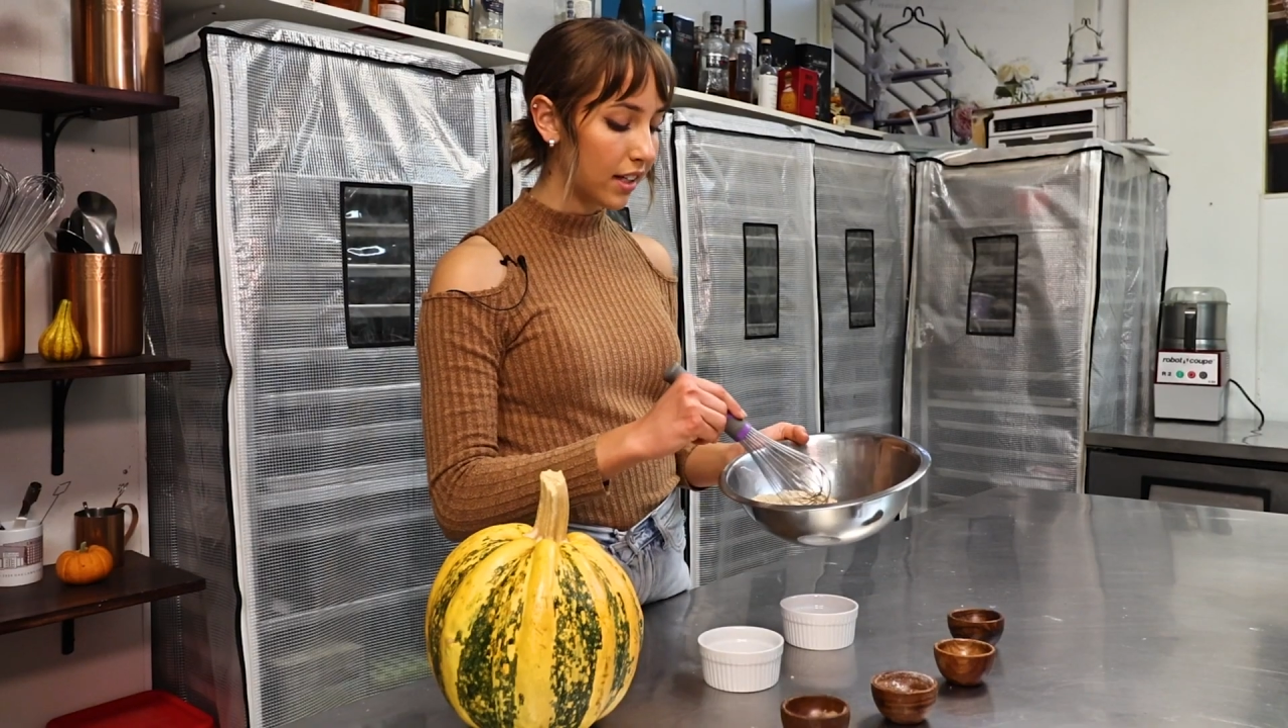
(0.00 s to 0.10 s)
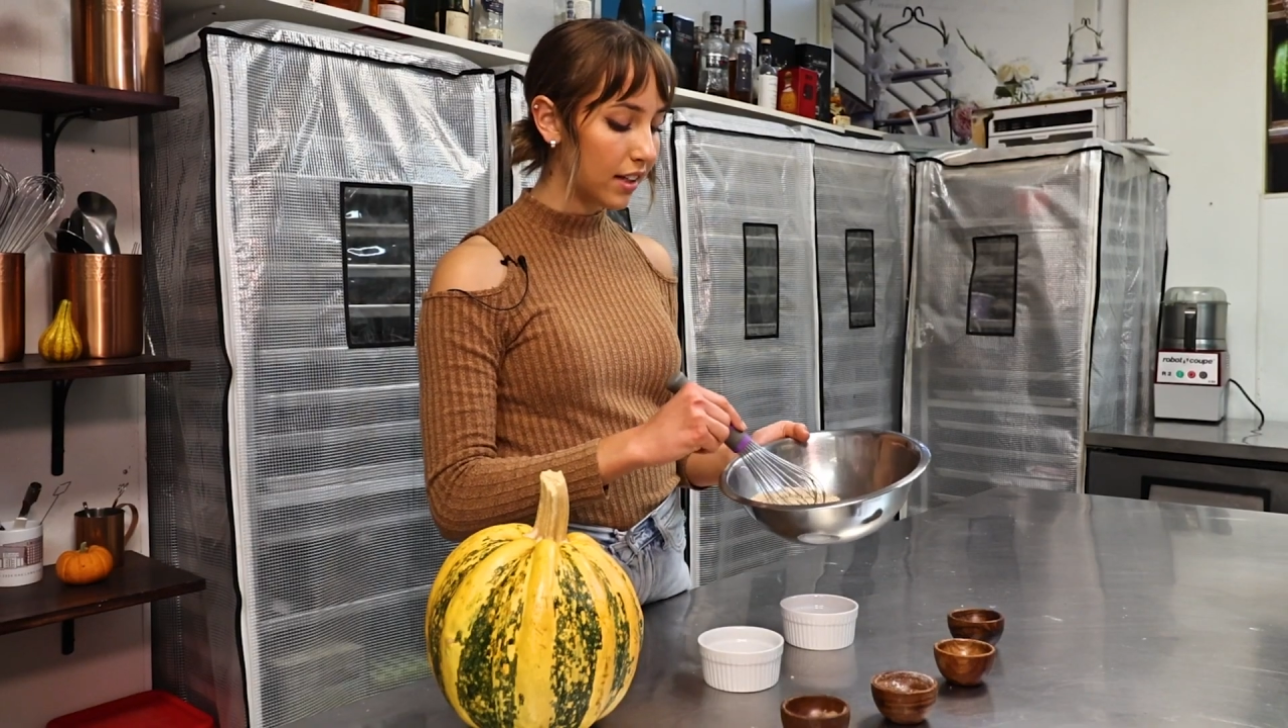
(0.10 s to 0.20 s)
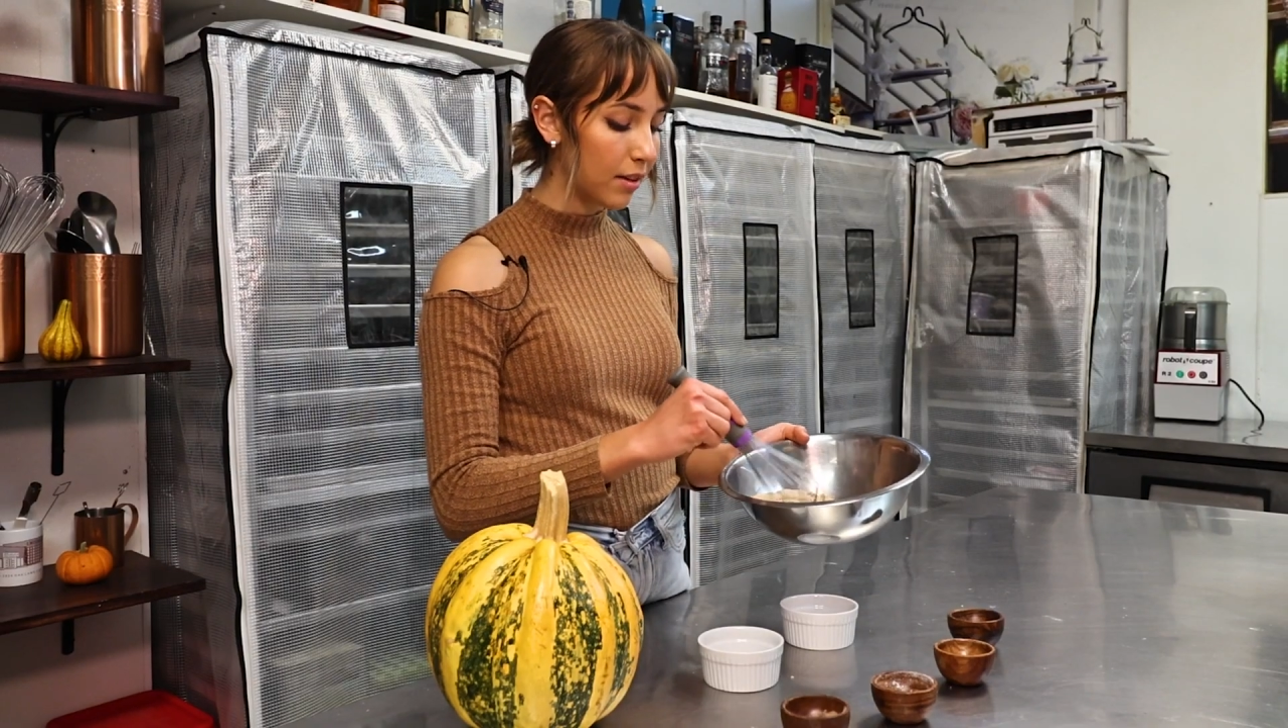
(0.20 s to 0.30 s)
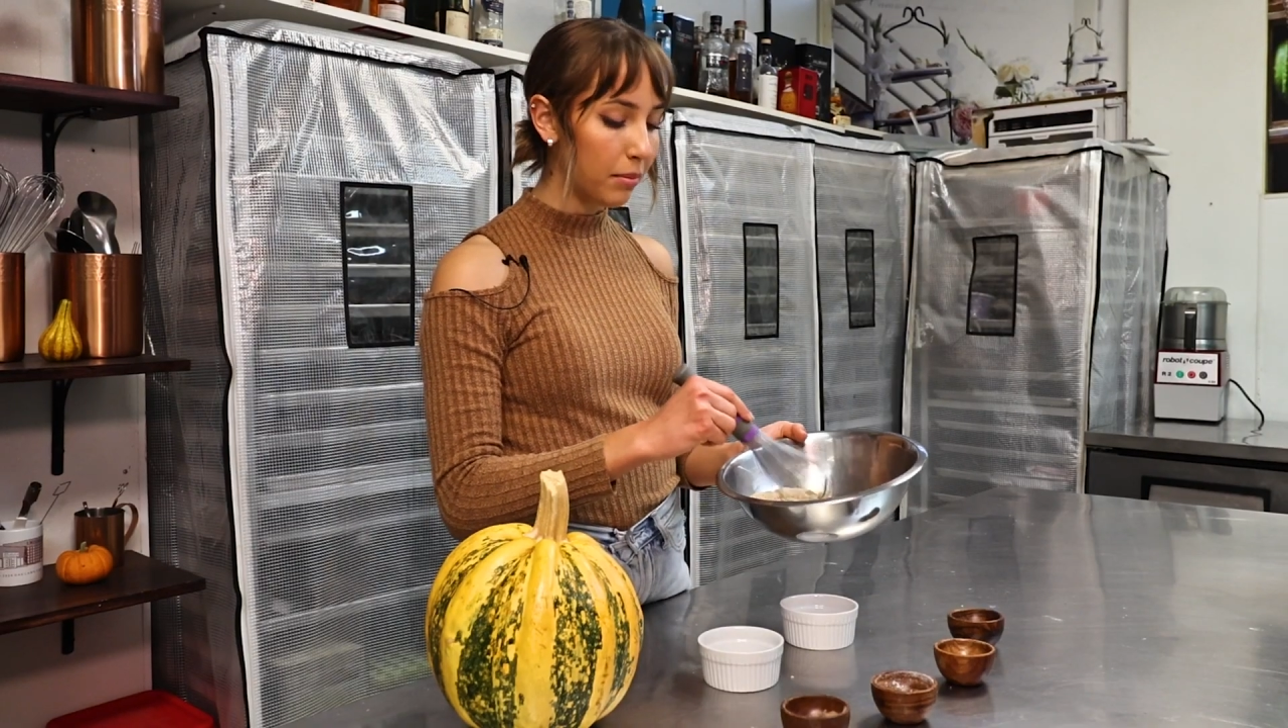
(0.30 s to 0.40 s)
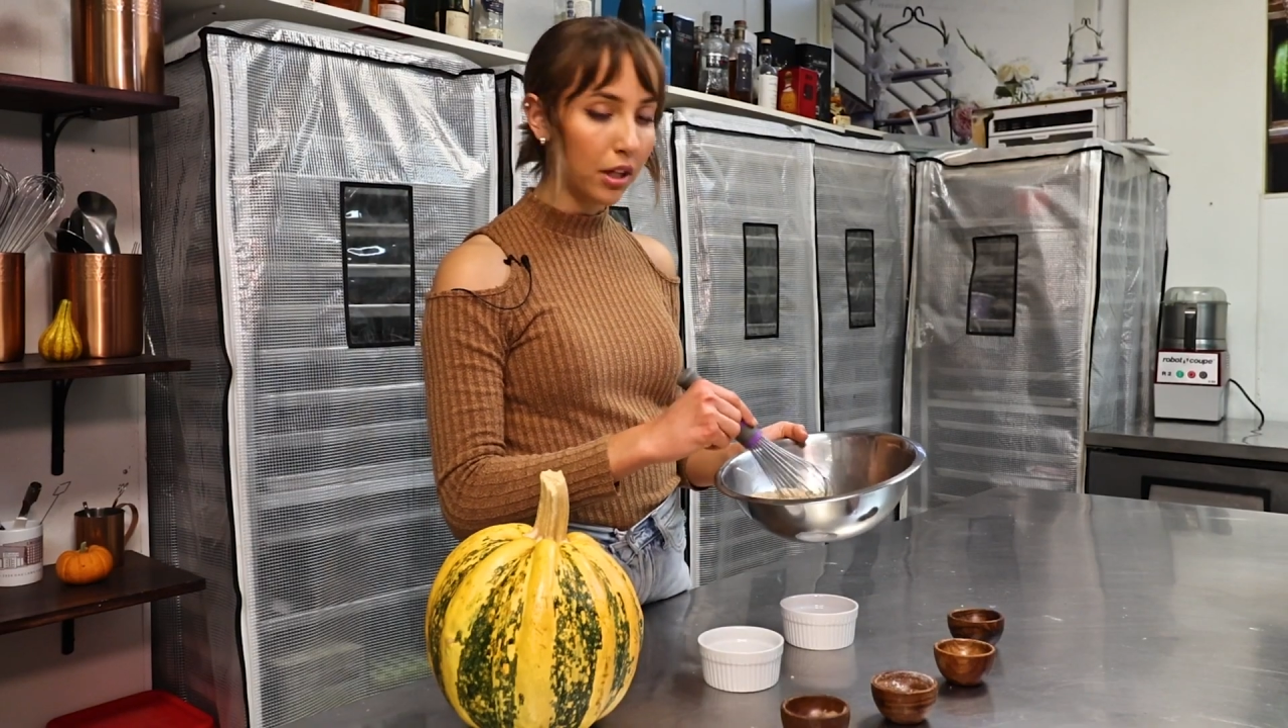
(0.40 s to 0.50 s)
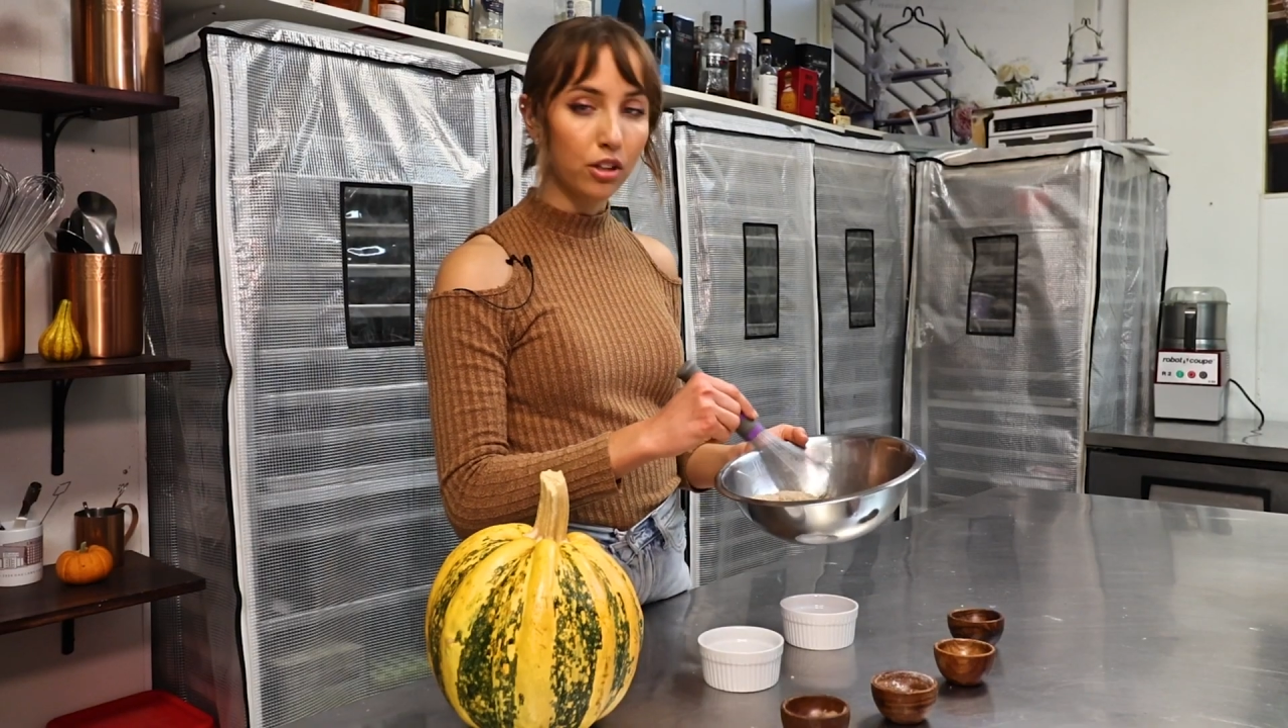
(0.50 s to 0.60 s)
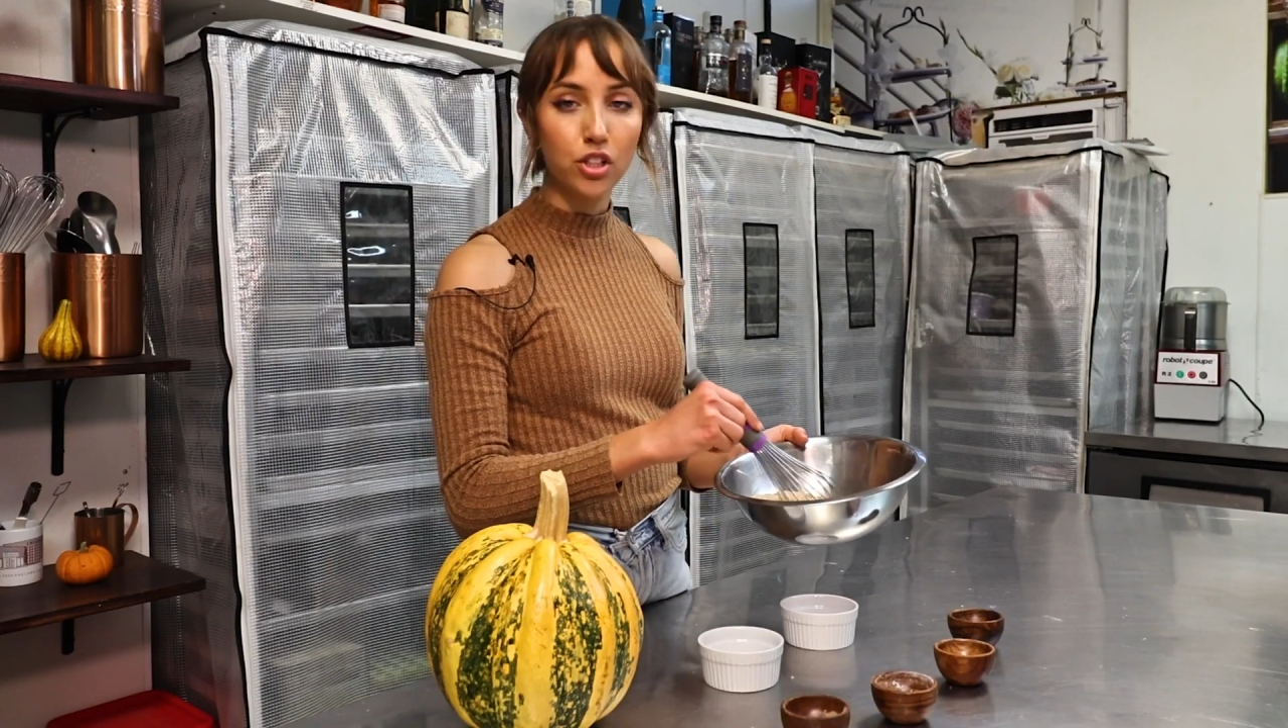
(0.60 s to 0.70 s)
get the bigger